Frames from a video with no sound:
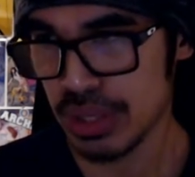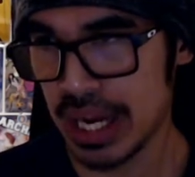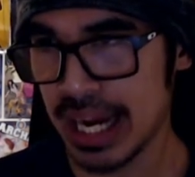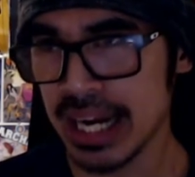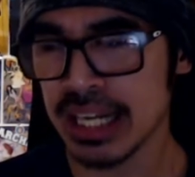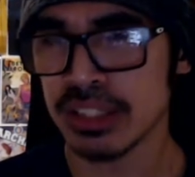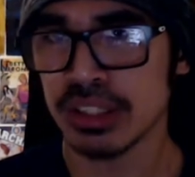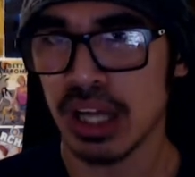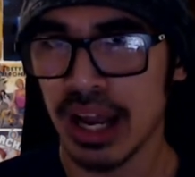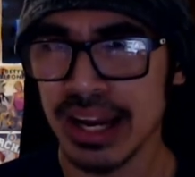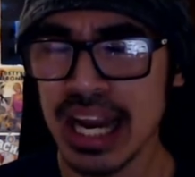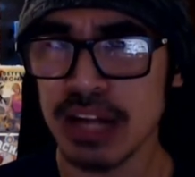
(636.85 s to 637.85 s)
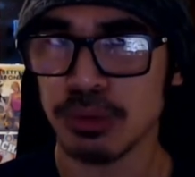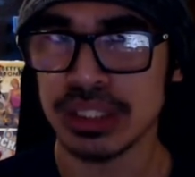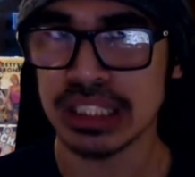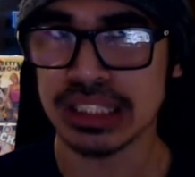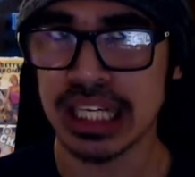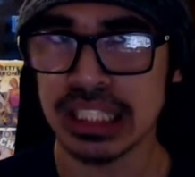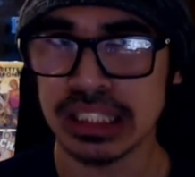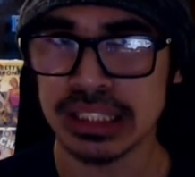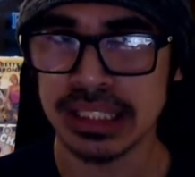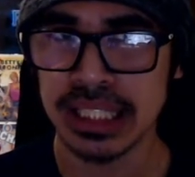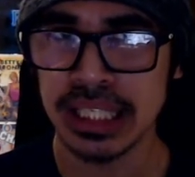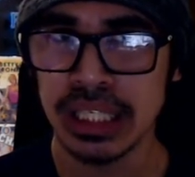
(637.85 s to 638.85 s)
And, again, we just get to
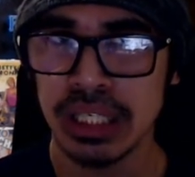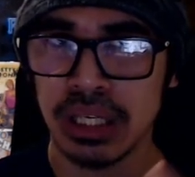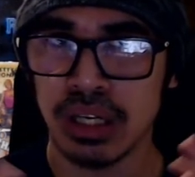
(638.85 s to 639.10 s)
see